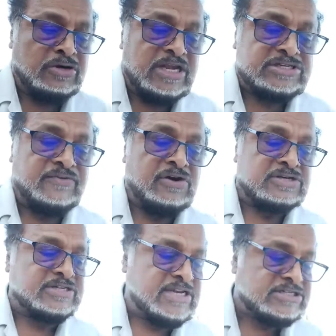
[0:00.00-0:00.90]
The good nature of the
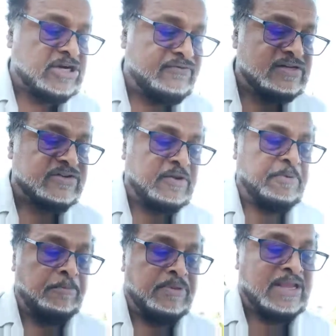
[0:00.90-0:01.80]
nurses, the servants of
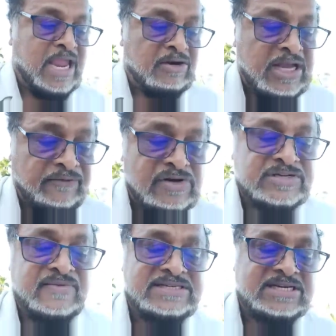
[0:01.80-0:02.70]
the people, the
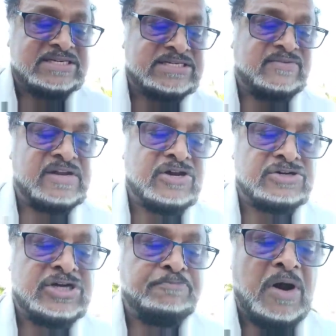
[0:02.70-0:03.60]
caregivers of the citizens of the
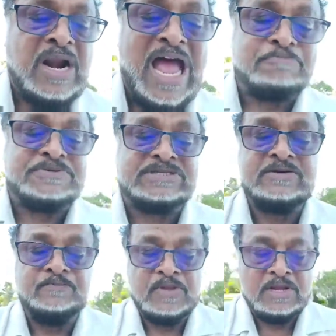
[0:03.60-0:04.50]
country,
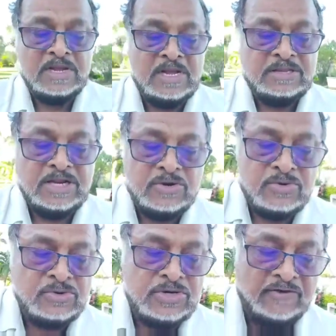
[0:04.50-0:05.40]
perhaps the
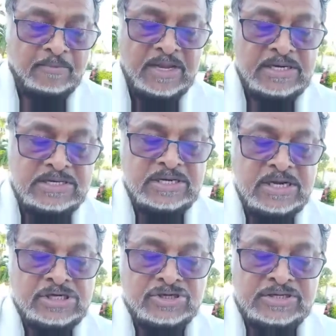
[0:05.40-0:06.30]
new
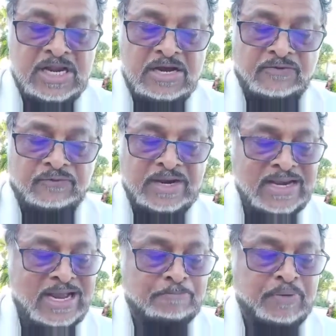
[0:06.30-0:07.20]
government should think of
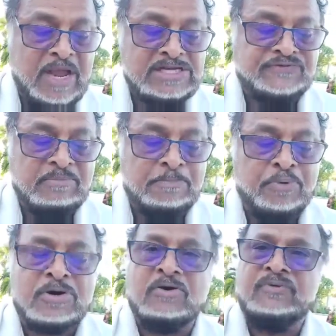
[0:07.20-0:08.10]
reading a page from
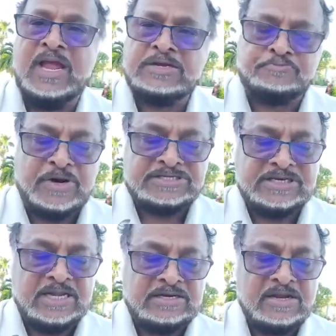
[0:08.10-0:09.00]
the book of late
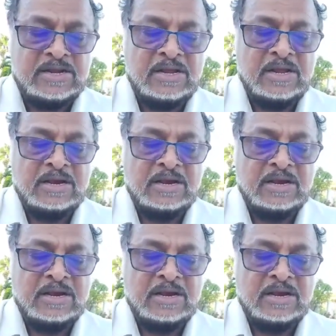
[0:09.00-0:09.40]
President